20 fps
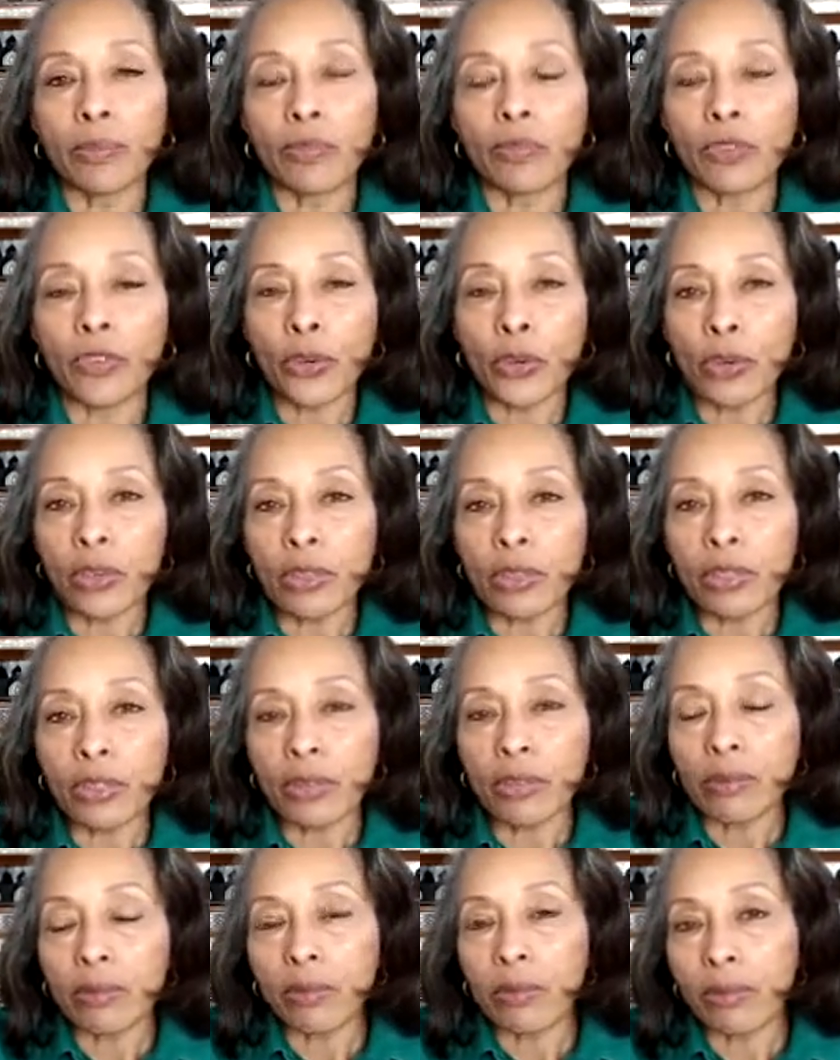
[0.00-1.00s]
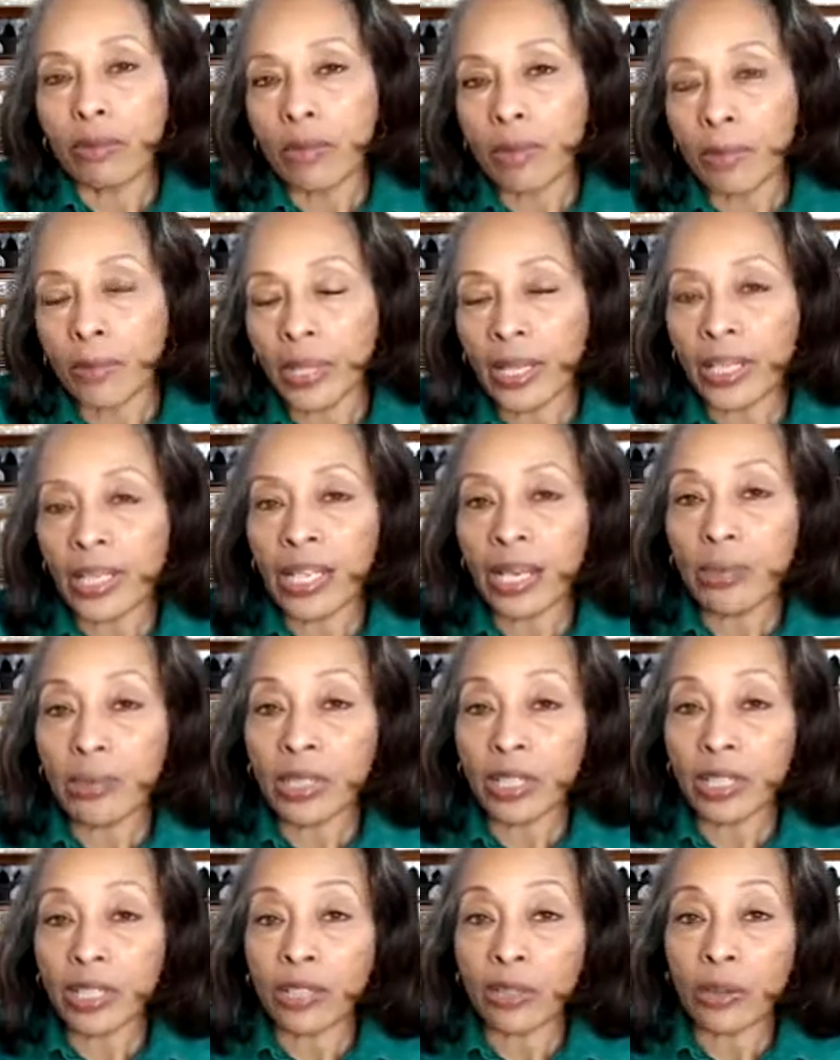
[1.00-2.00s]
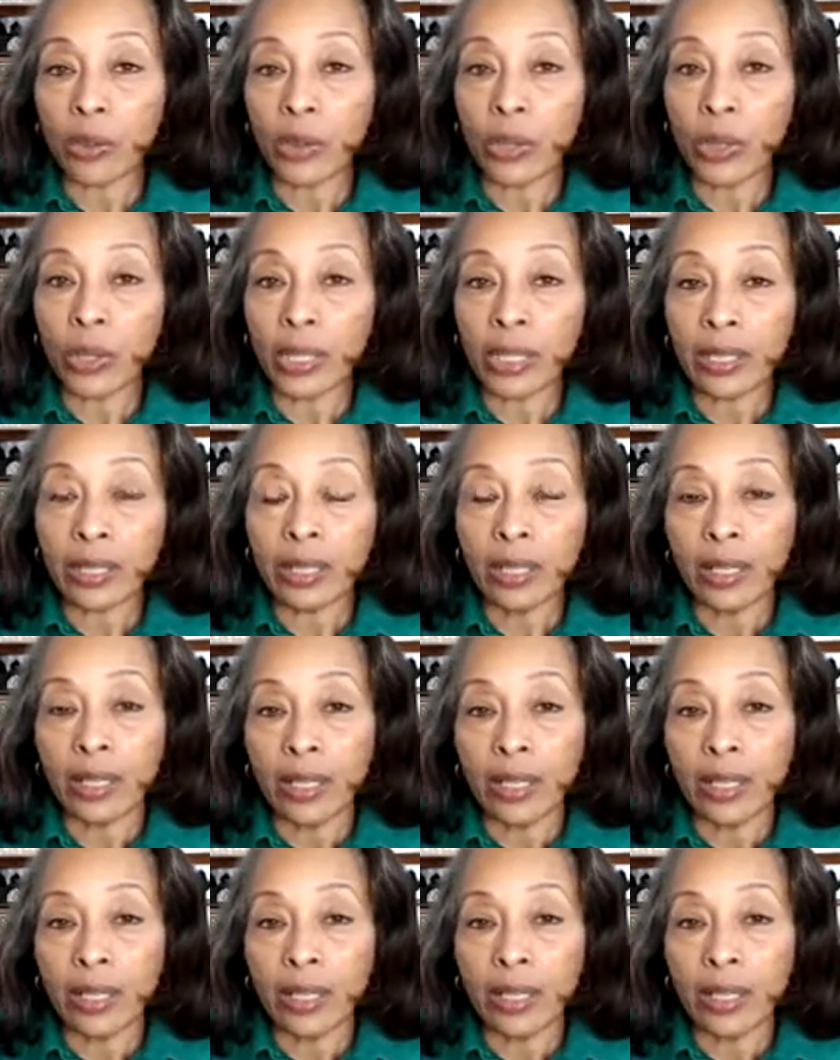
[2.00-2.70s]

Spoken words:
First, blood comes in on